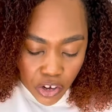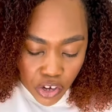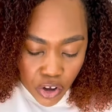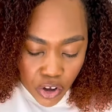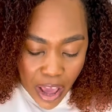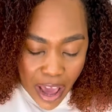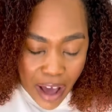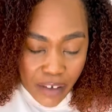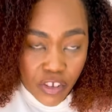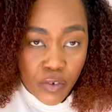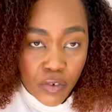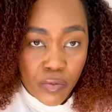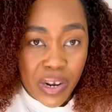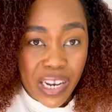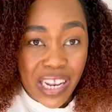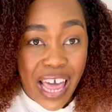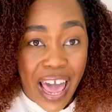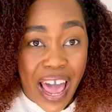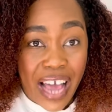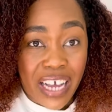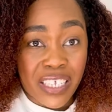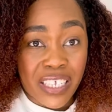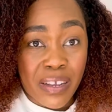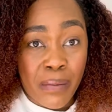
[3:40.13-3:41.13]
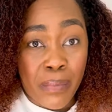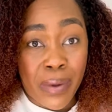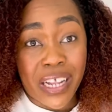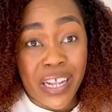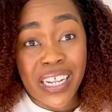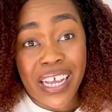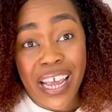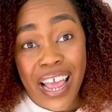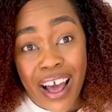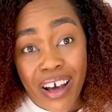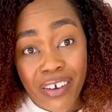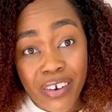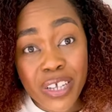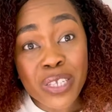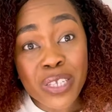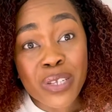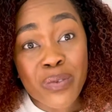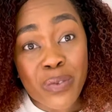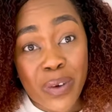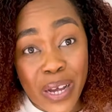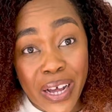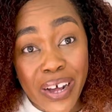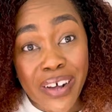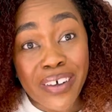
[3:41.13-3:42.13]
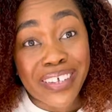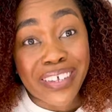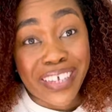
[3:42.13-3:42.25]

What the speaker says: You have to relax the belly out as well.